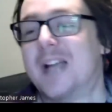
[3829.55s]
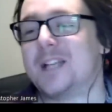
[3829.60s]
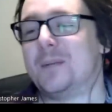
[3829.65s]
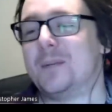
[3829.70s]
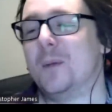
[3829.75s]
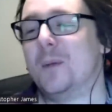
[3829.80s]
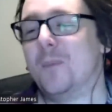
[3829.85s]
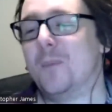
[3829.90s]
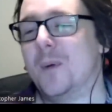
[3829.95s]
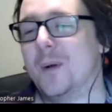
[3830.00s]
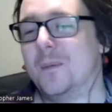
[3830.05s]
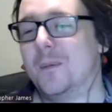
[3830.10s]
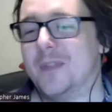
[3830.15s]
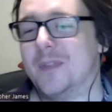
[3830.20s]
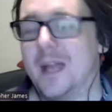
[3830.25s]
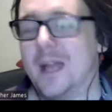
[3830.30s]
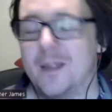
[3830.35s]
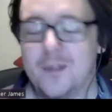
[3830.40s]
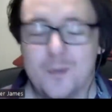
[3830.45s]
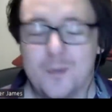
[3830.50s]
Because I mean, we're,
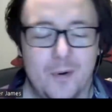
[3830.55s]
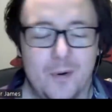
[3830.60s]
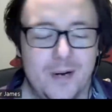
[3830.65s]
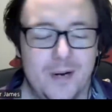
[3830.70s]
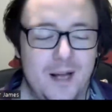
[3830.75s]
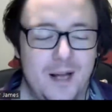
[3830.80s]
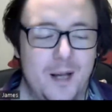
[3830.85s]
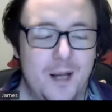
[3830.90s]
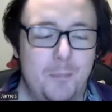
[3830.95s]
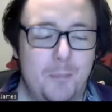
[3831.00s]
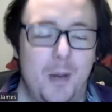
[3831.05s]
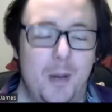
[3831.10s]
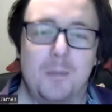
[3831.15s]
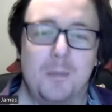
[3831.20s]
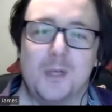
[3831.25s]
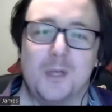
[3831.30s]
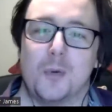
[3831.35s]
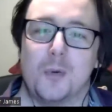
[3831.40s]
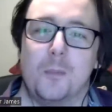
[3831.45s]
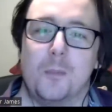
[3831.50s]
now that we're in a
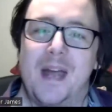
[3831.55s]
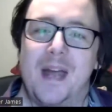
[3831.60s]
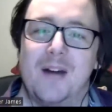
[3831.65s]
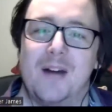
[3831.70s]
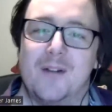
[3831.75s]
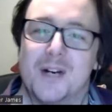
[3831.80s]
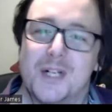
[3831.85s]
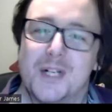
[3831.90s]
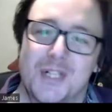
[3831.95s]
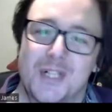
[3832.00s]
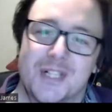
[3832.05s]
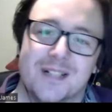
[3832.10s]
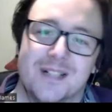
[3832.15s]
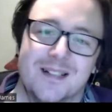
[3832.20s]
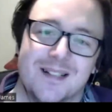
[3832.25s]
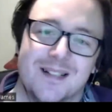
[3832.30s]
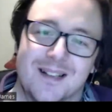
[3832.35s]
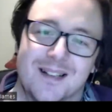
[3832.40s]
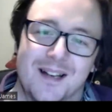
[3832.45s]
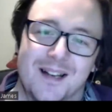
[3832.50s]
publish or perish
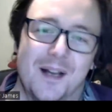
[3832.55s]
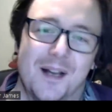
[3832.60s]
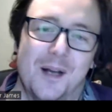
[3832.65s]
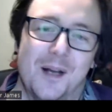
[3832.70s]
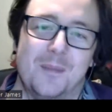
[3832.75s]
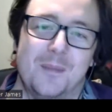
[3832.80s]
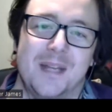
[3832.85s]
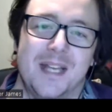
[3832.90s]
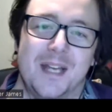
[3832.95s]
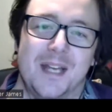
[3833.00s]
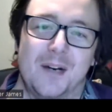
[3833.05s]
um, mm.